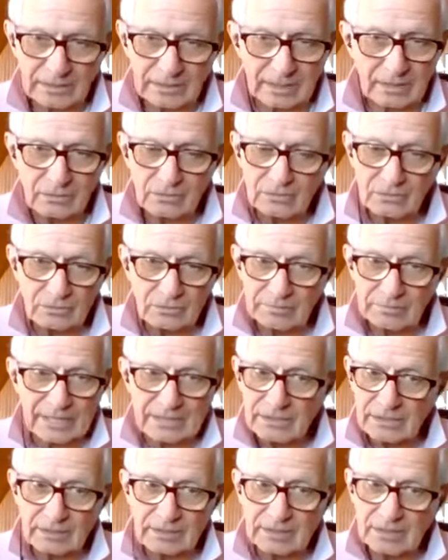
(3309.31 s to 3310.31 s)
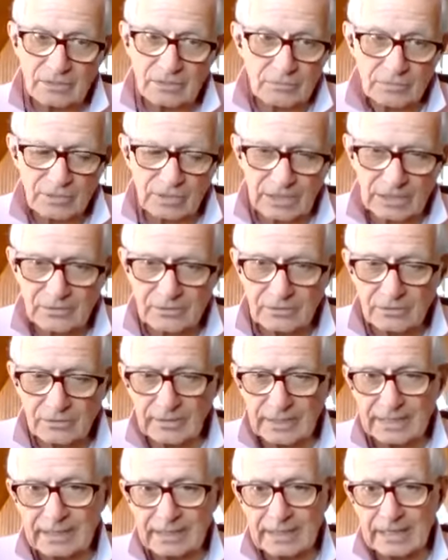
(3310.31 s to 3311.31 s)
They could do amazing things with shades of
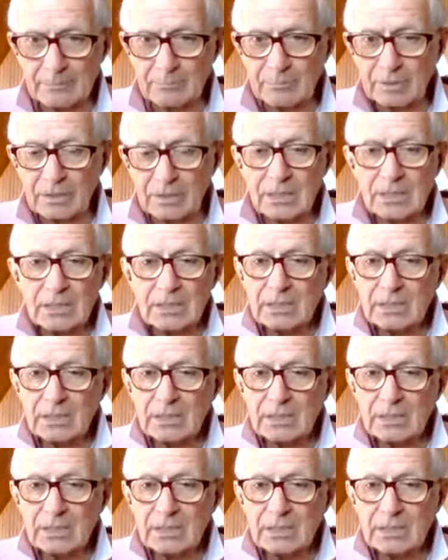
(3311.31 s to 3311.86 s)
gray at Apple.